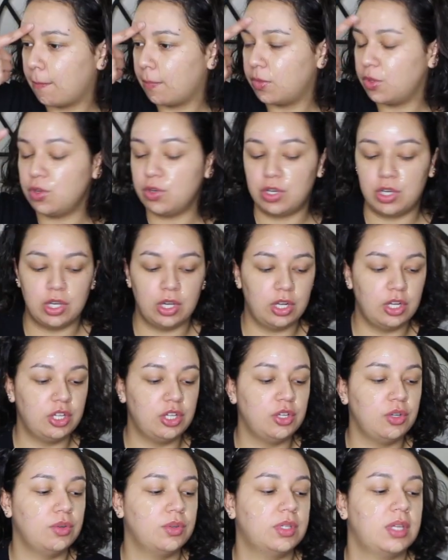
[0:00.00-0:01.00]
You could
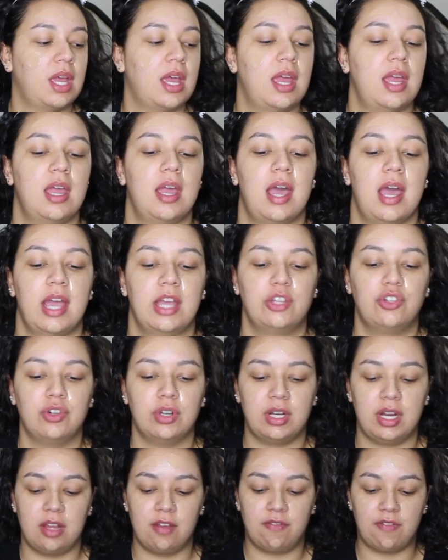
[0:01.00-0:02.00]
use a
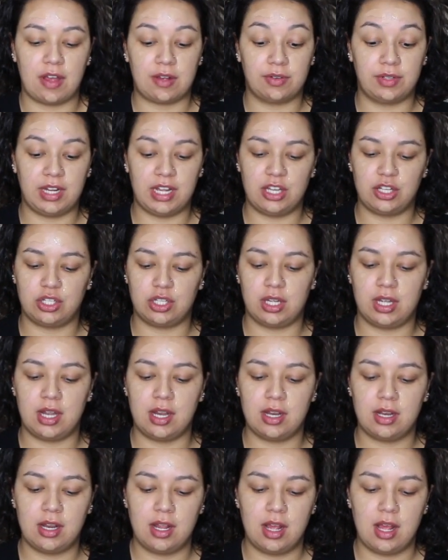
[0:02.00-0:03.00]
hydrating
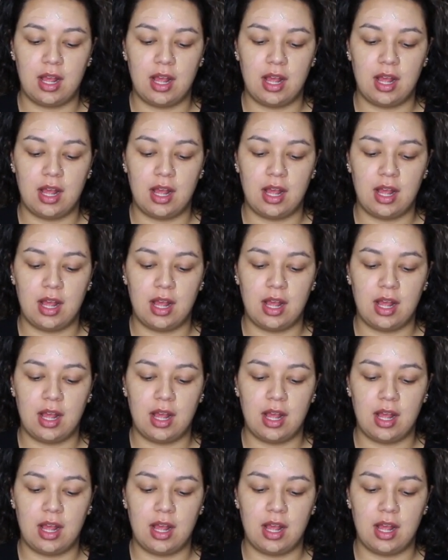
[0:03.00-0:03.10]
foundation,